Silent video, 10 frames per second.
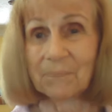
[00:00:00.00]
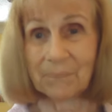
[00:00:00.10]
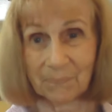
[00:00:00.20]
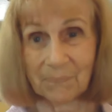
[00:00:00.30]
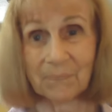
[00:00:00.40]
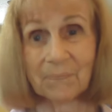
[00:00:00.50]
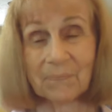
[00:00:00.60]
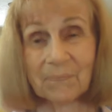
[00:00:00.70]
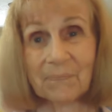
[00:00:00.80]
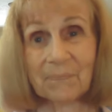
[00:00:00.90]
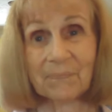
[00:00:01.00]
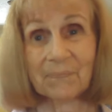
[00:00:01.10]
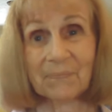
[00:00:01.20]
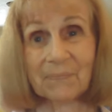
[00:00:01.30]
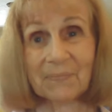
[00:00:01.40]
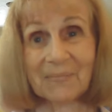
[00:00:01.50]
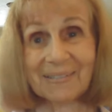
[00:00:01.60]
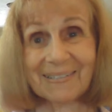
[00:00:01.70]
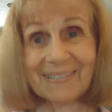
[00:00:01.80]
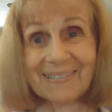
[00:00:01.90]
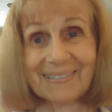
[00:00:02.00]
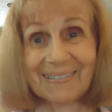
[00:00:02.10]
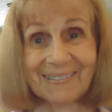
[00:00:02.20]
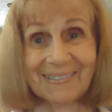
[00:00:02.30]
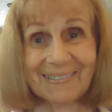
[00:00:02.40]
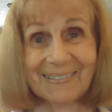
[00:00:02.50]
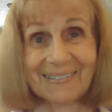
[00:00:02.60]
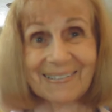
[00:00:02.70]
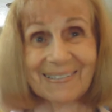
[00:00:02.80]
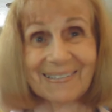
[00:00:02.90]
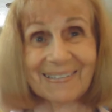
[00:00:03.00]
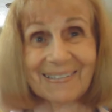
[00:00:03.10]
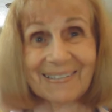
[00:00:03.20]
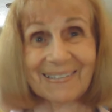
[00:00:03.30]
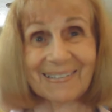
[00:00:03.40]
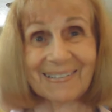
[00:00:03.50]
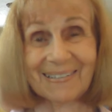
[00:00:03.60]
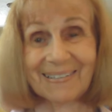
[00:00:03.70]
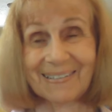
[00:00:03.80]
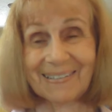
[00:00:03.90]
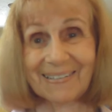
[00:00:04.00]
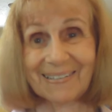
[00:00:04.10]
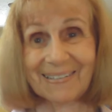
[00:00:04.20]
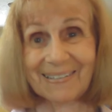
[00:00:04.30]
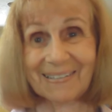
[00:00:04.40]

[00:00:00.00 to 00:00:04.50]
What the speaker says: The person shown says nothing.